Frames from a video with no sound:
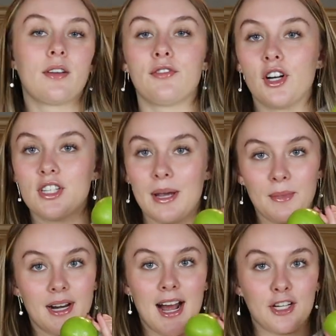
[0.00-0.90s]
First, I'm
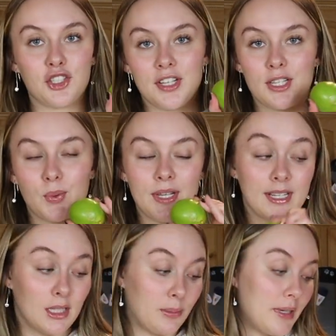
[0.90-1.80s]
gonna actually squeeze
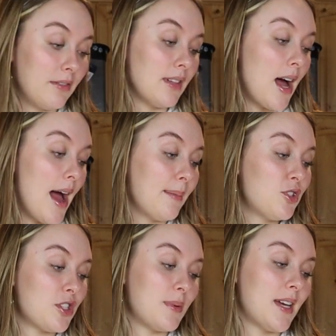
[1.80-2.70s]
a little bit of lime
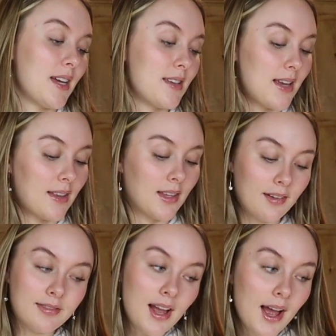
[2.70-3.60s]
just because I
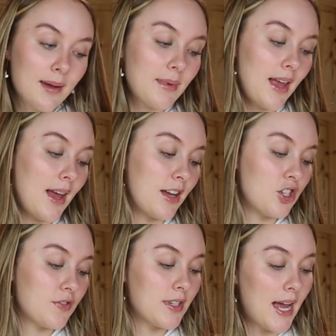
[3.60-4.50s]
love lime and
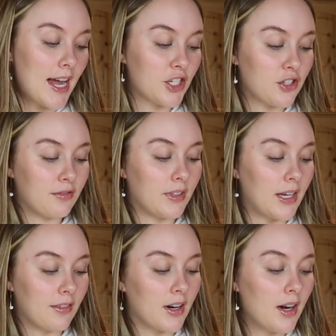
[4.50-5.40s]
just for that extra
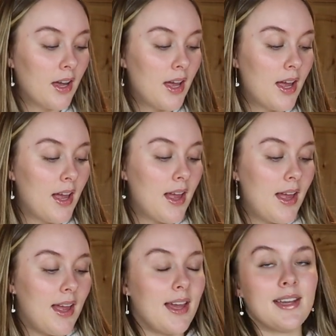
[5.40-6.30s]
flavor,
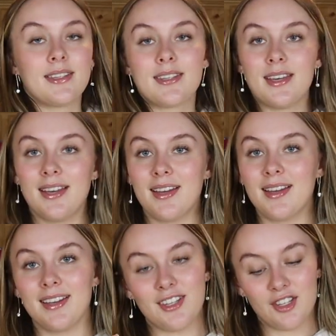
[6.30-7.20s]
it
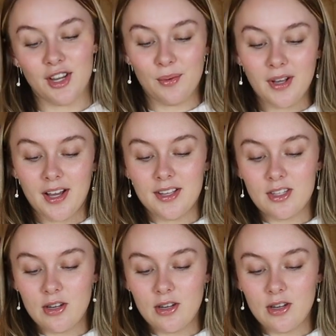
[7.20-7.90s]
is so good.